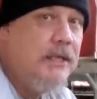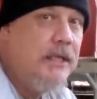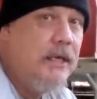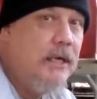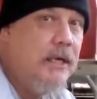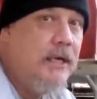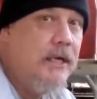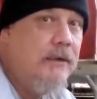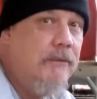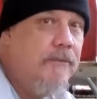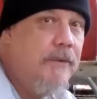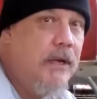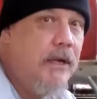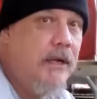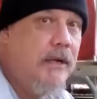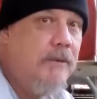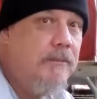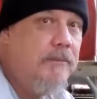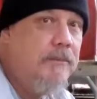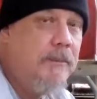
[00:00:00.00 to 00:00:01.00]

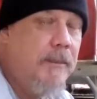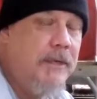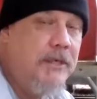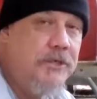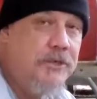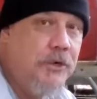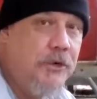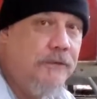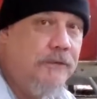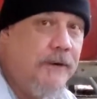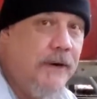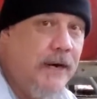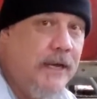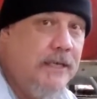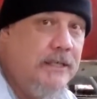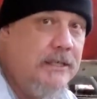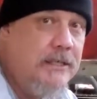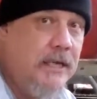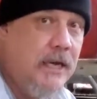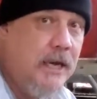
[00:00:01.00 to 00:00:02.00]
my stir
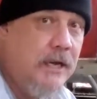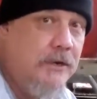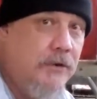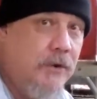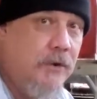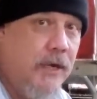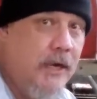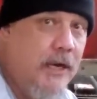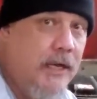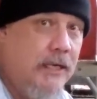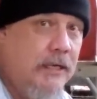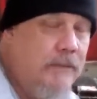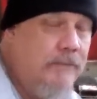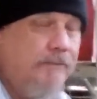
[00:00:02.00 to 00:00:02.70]
fries that I do a lot.